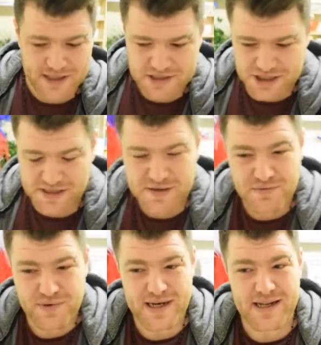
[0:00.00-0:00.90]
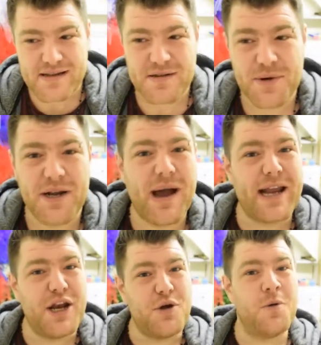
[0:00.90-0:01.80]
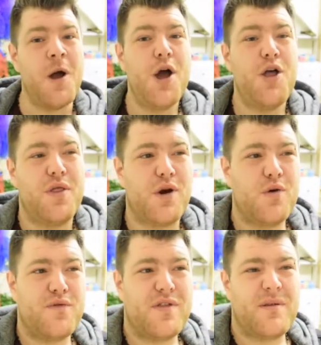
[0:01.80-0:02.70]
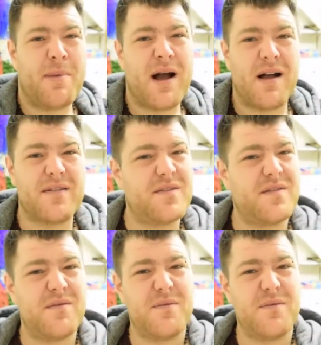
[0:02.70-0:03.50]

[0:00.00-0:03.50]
actually. It's a really easy one. I knew that over the past